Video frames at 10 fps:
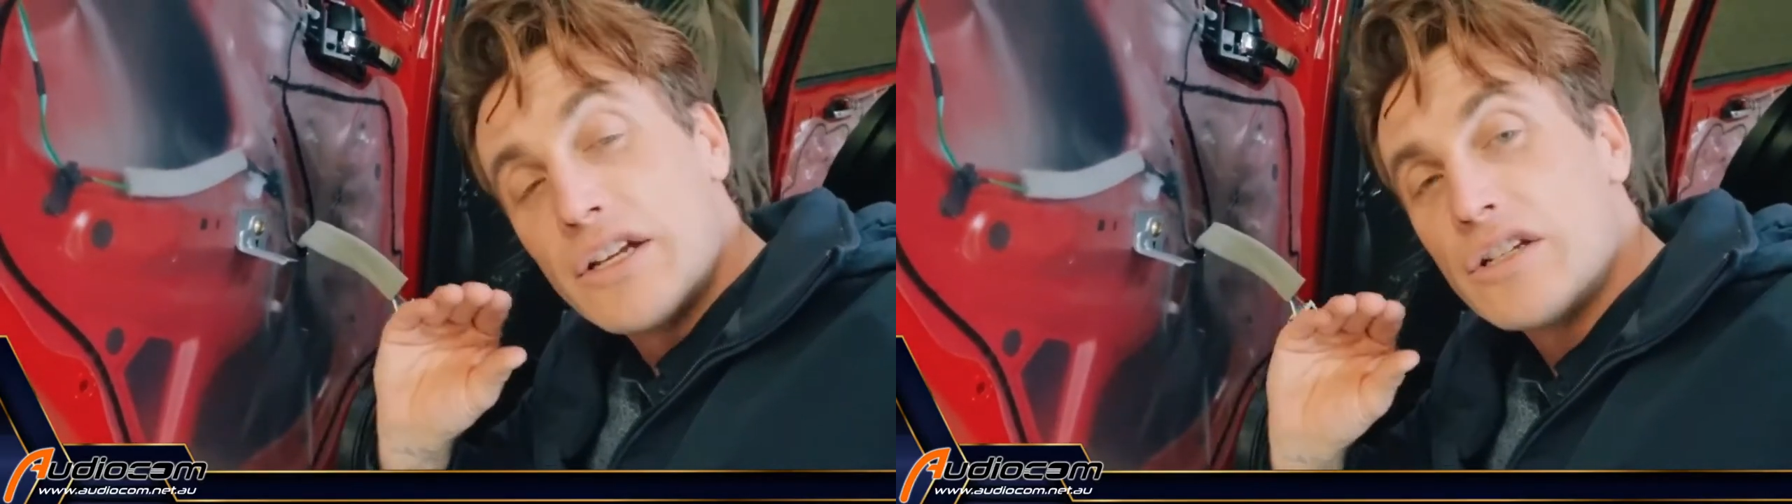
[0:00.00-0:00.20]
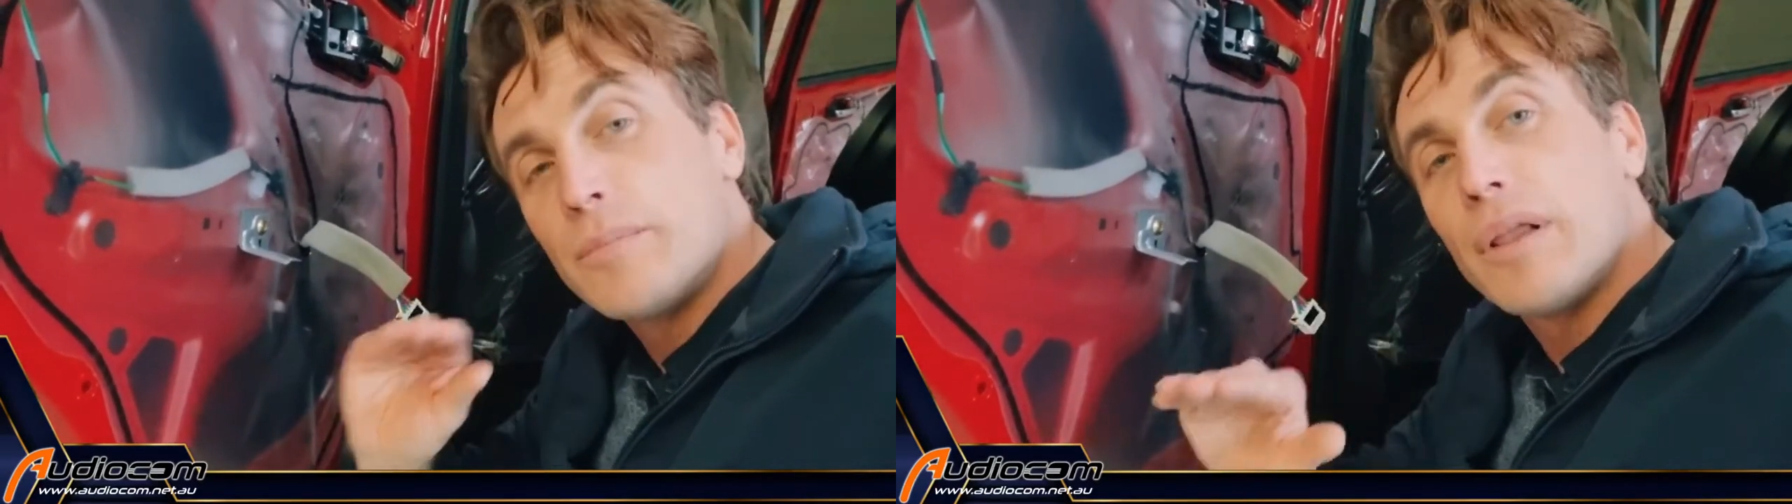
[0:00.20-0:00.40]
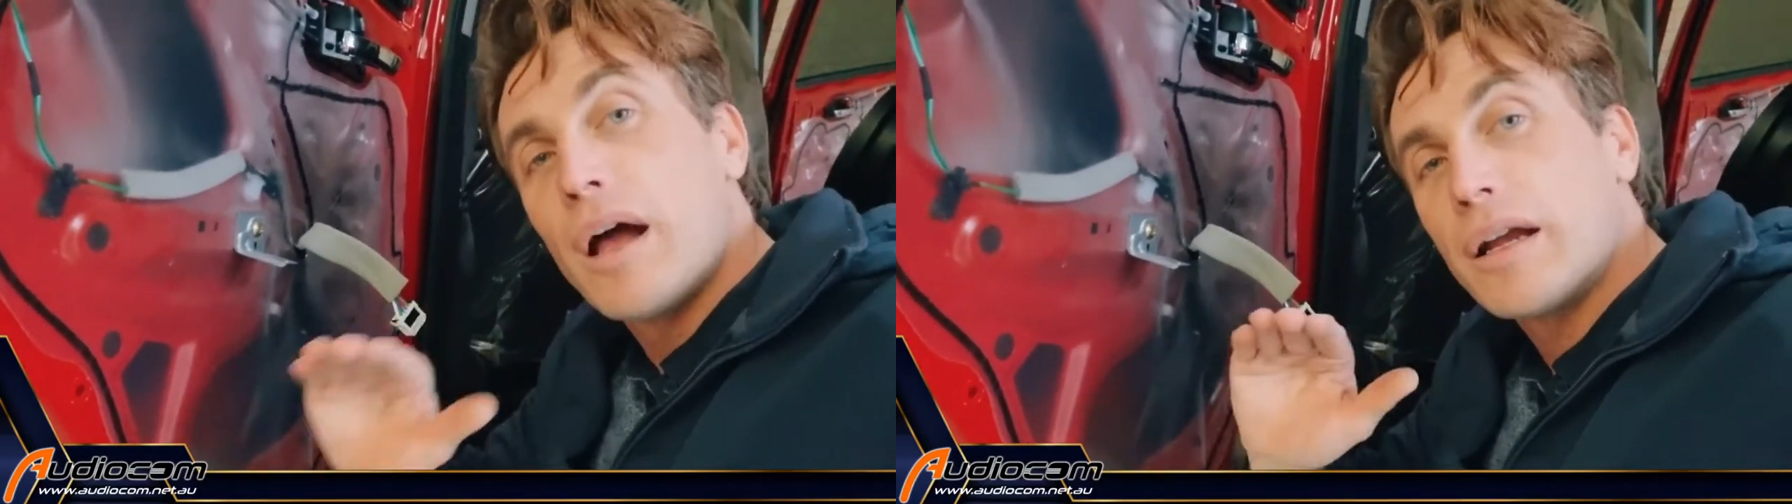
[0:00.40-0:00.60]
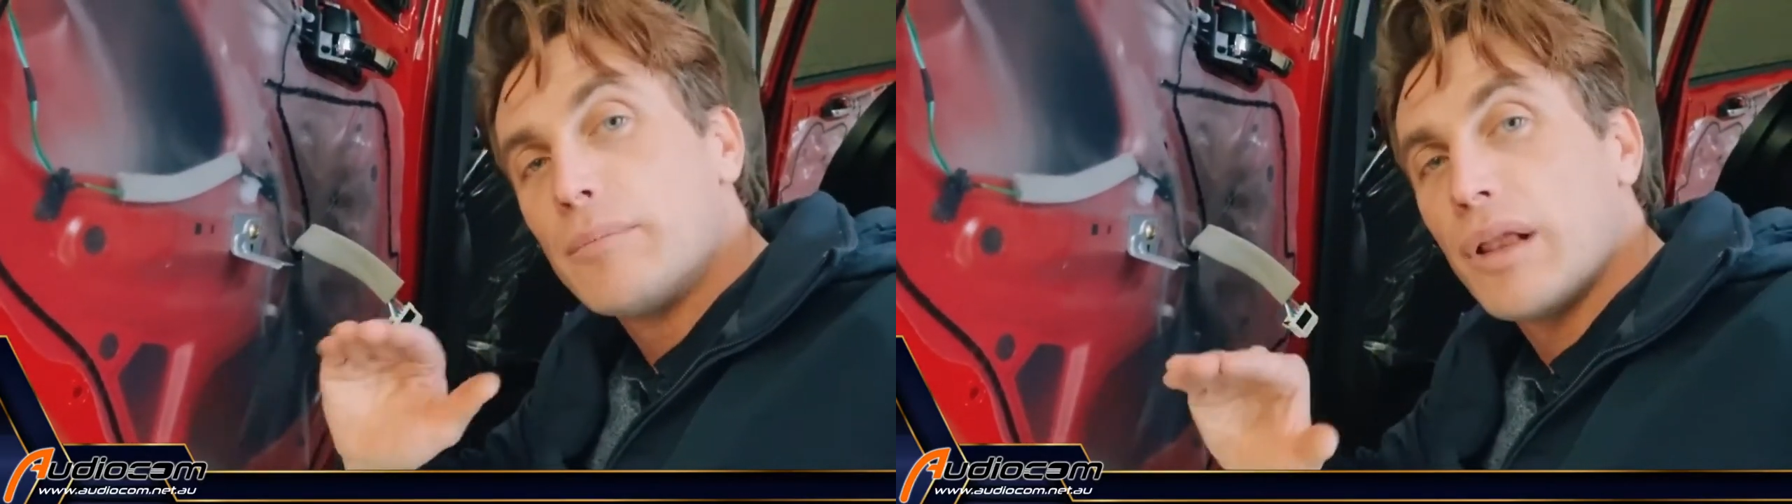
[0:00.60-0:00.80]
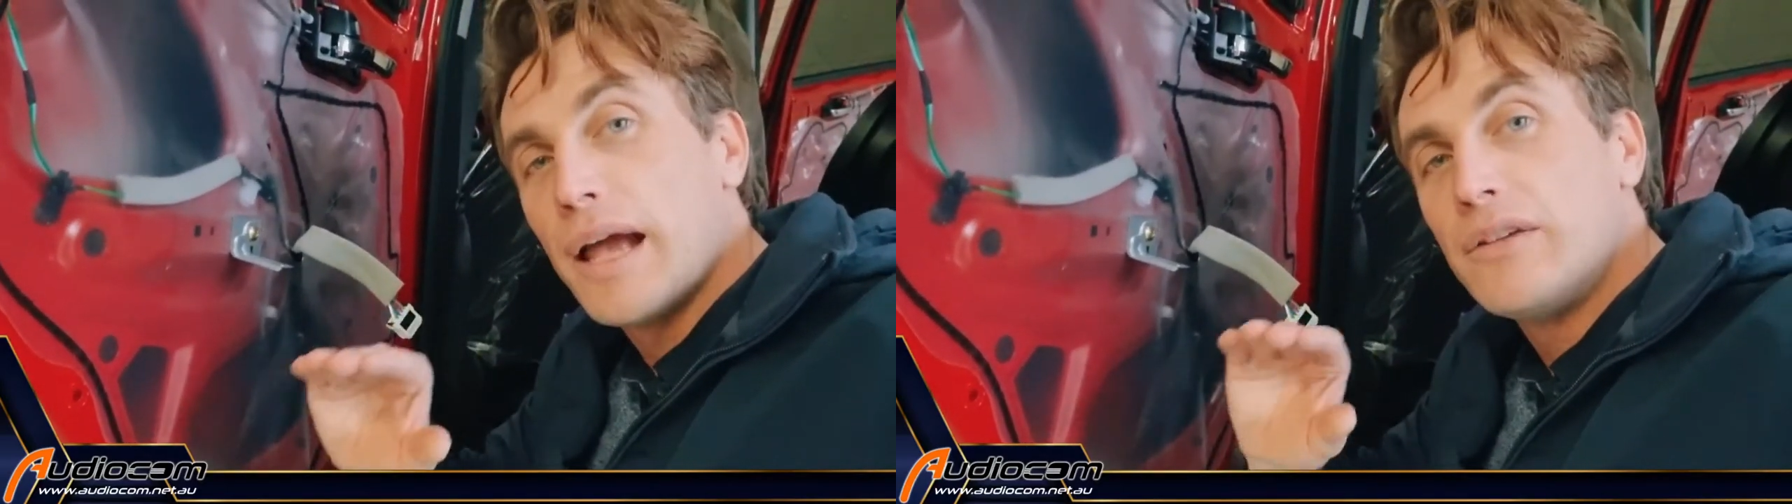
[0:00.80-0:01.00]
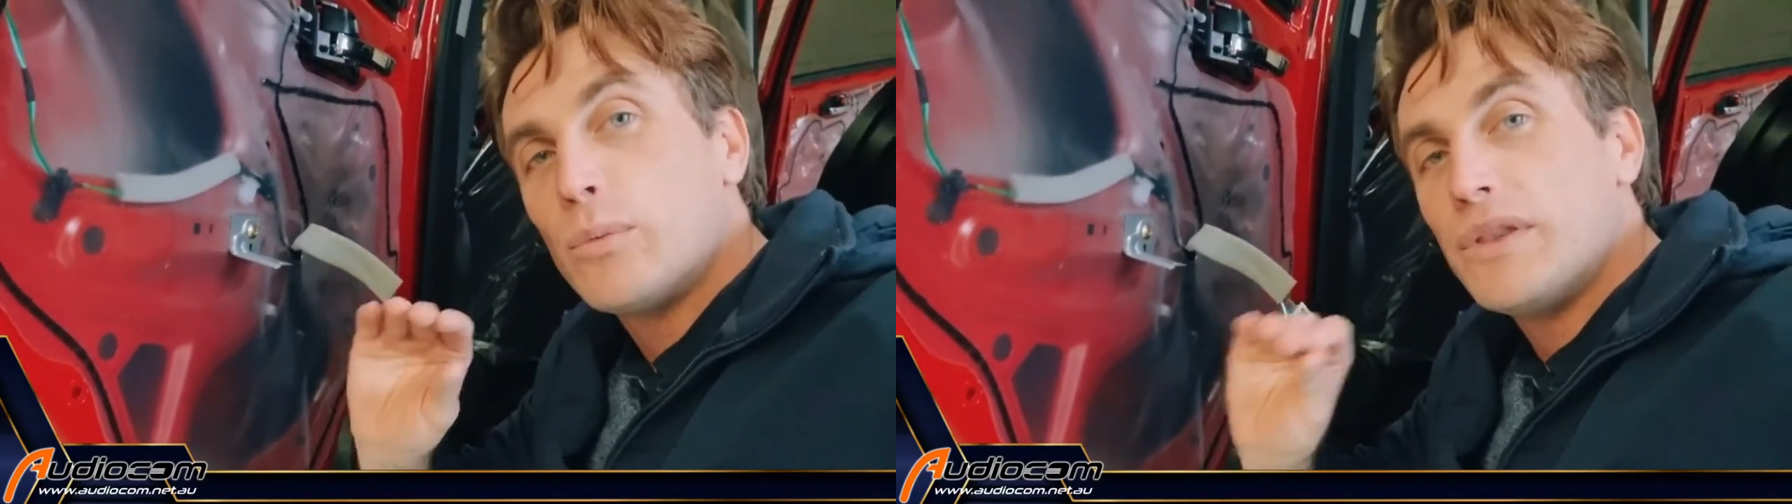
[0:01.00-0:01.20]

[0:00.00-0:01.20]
It just plug and plays